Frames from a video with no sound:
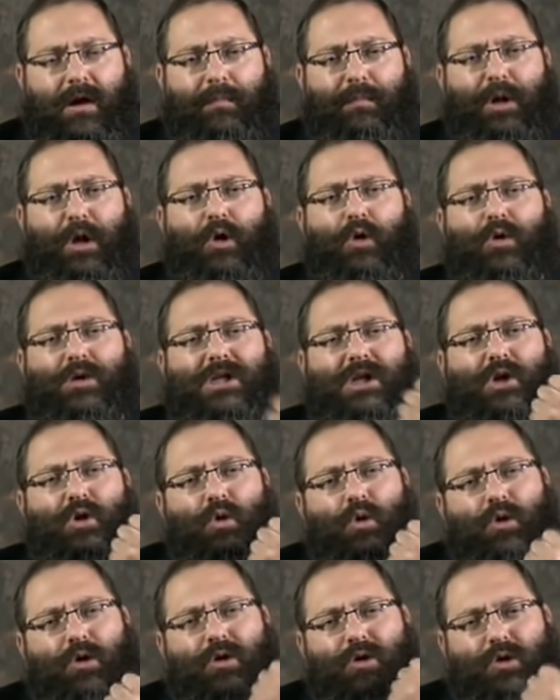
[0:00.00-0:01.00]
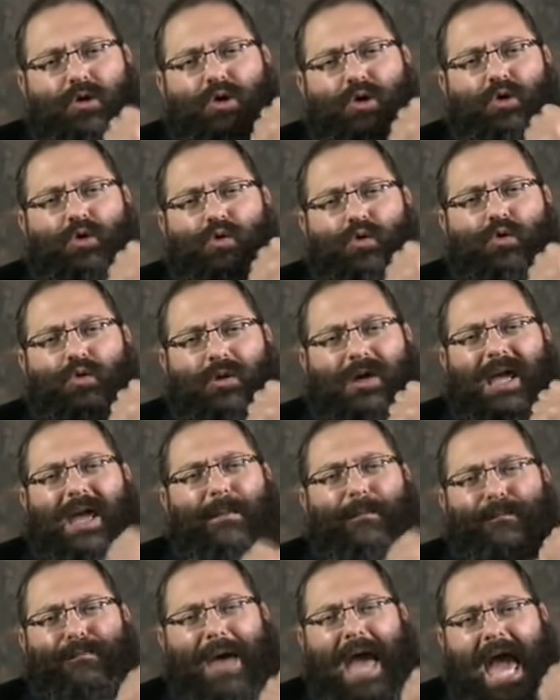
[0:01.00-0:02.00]
Because in order to
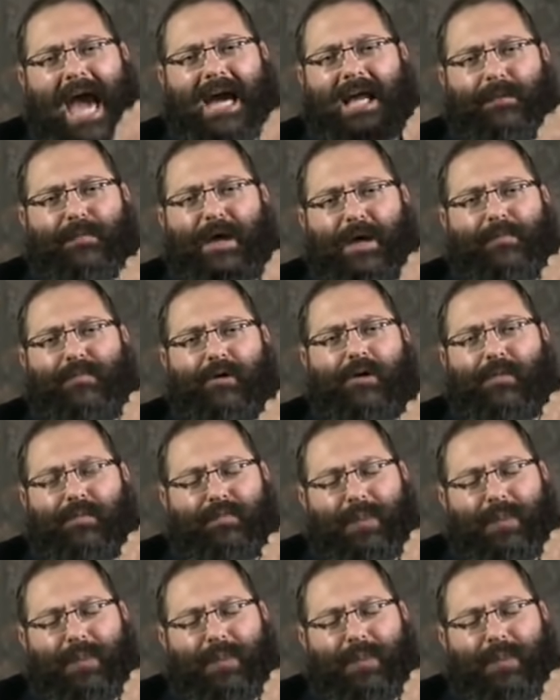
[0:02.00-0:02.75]
impact people